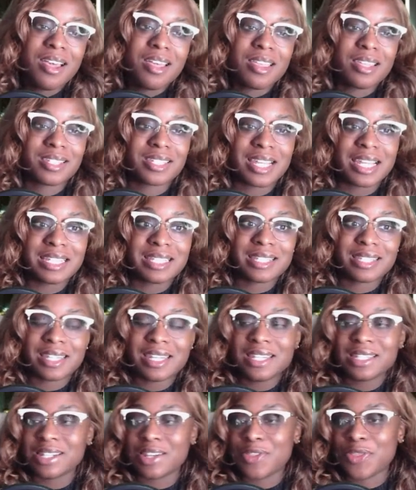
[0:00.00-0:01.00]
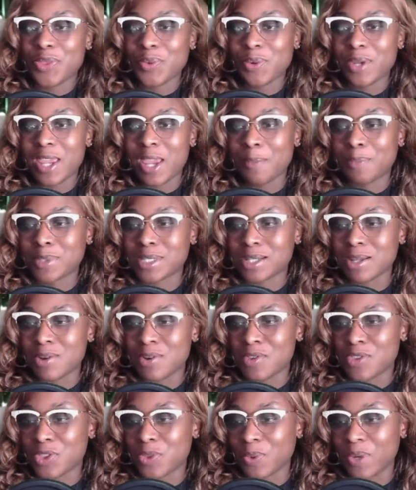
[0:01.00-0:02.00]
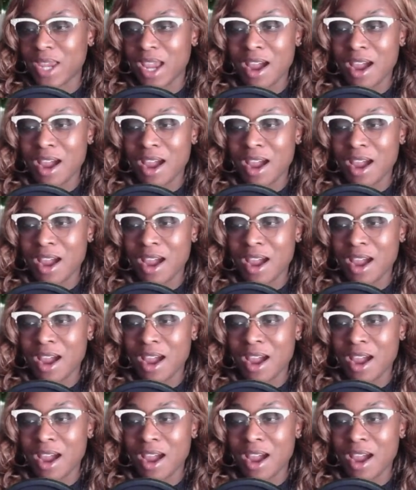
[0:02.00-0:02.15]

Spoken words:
This is season 3, episode 3.